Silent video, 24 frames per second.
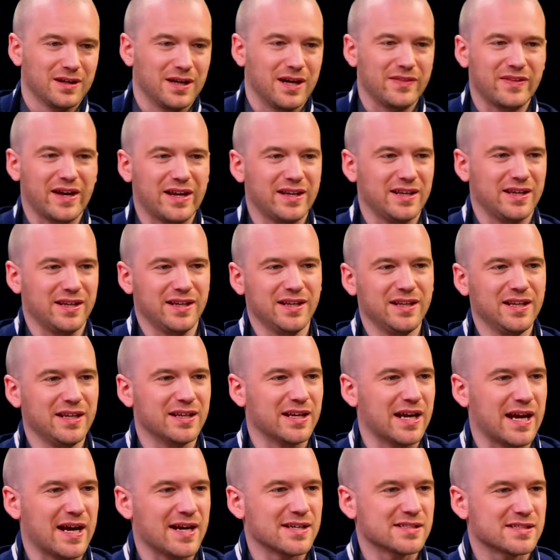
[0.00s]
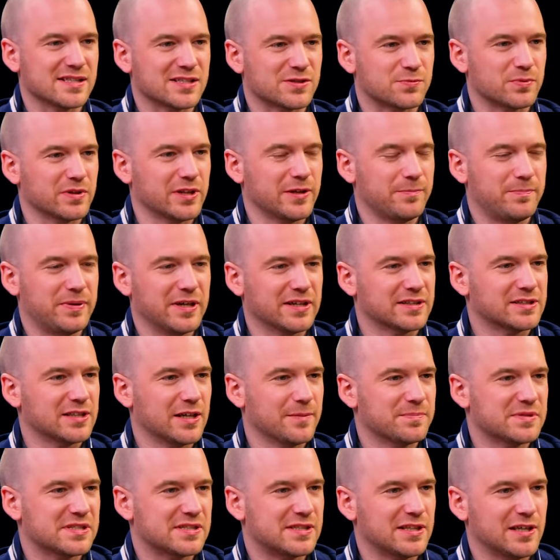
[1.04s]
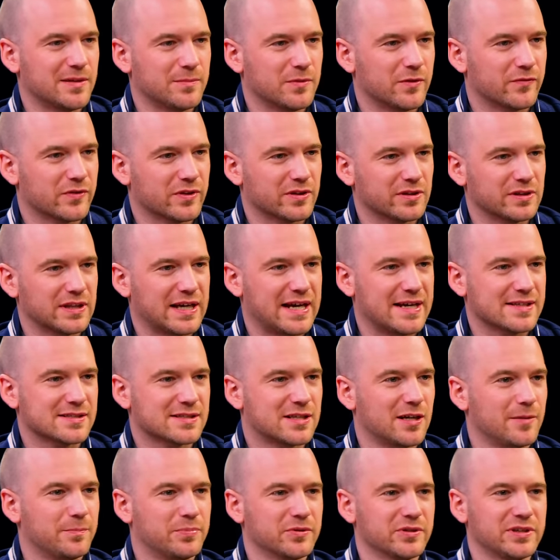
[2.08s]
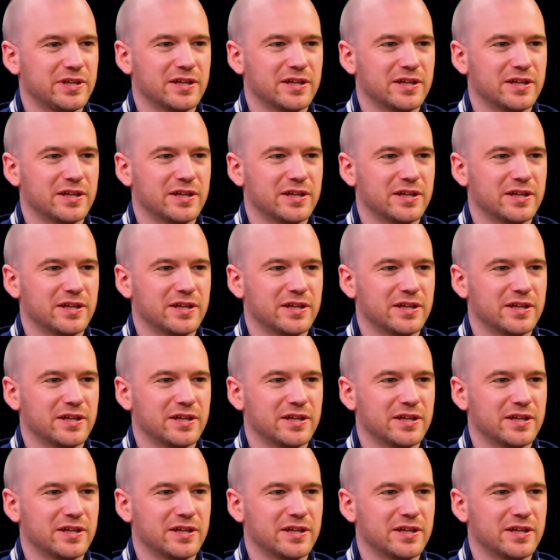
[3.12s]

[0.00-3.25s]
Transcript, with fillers: And then eating ass has really picked up steam over the last couple